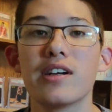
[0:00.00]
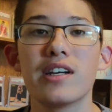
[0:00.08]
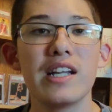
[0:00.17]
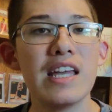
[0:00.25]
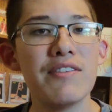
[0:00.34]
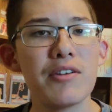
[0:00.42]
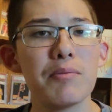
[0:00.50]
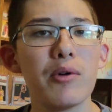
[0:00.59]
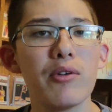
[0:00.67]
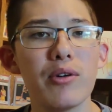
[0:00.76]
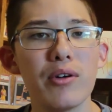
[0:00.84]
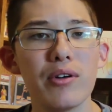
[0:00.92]
And
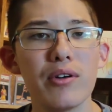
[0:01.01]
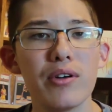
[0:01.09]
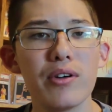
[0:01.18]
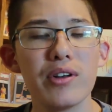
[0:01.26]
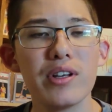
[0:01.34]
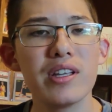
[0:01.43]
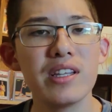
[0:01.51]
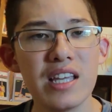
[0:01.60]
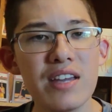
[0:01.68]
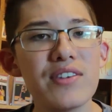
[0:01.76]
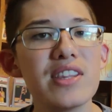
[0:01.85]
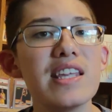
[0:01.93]

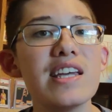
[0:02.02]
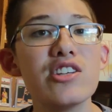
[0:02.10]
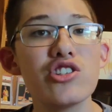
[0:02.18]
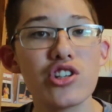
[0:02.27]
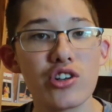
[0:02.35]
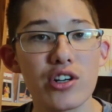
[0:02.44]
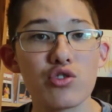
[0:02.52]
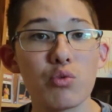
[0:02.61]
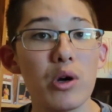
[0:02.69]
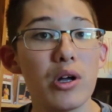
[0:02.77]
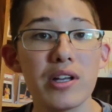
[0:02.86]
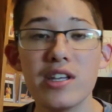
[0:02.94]
even this year as
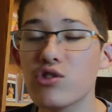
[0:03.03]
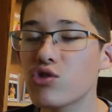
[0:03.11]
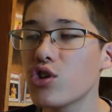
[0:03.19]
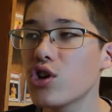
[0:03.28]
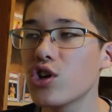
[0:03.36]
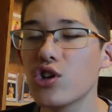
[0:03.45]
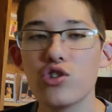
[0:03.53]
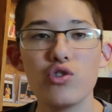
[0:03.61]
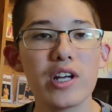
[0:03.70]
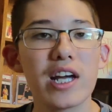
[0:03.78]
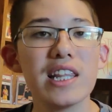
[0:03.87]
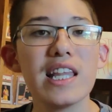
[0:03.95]
well, he's
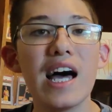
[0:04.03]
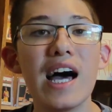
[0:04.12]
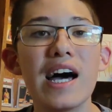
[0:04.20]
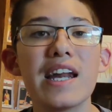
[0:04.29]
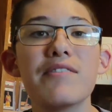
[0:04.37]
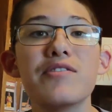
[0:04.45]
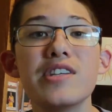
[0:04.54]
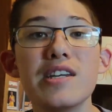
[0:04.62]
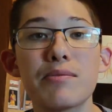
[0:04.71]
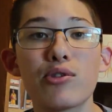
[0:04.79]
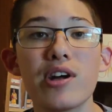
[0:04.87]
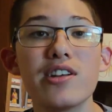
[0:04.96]
shooting a lot of
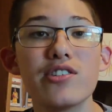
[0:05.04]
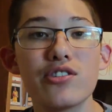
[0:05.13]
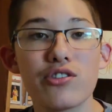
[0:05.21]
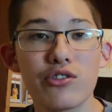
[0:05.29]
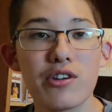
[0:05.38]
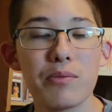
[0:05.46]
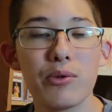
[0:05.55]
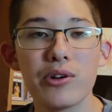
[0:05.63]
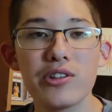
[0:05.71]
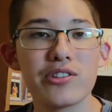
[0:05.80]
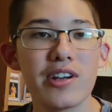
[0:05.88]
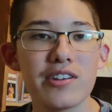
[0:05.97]
deep range
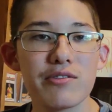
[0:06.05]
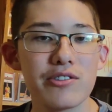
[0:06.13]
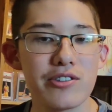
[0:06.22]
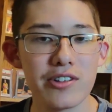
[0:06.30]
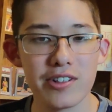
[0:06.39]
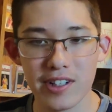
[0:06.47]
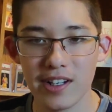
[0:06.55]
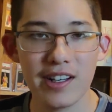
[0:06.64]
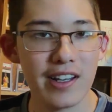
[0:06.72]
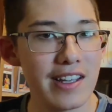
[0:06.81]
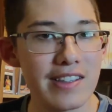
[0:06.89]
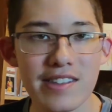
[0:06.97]
3-point shots, which are
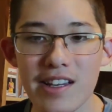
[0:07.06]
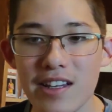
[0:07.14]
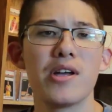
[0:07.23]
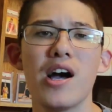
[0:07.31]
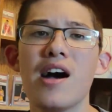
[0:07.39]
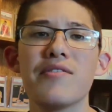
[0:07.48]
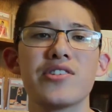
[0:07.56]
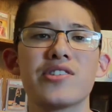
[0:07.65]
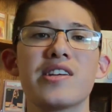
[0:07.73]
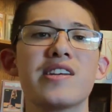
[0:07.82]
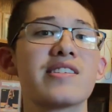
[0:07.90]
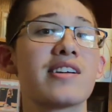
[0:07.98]
insane. And
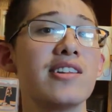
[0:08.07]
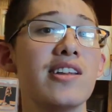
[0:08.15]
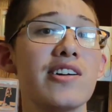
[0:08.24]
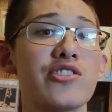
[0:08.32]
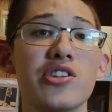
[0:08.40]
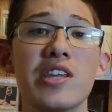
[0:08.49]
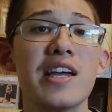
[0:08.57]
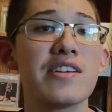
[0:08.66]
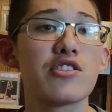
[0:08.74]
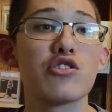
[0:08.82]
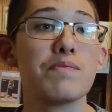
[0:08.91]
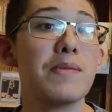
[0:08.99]
obviously, he's clutch, and he has
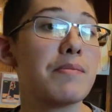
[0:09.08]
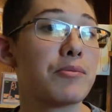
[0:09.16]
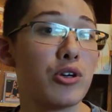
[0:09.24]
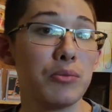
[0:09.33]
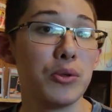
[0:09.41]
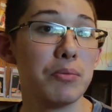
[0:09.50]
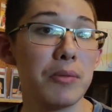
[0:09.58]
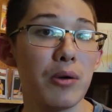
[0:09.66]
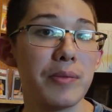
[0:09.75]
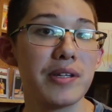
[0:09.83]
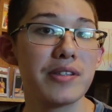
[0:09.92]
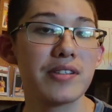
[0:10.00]
those memorable
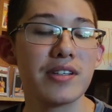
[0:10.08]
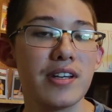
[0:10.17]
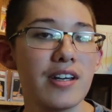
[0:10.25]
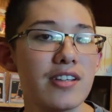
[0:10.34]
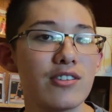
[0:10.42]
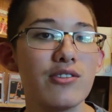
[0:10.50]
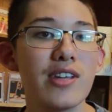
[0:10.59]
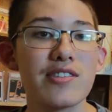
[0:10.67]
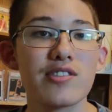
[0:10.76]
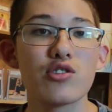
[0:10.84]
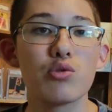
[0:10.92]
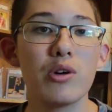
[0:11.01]
moments.
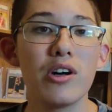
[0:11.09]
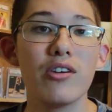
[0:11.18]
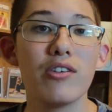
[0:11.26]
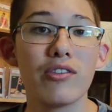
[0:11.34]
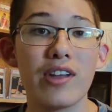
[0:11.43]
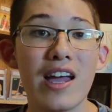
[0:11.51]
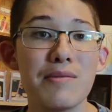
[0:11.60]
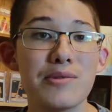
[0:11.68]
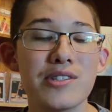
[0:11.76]
2012 Game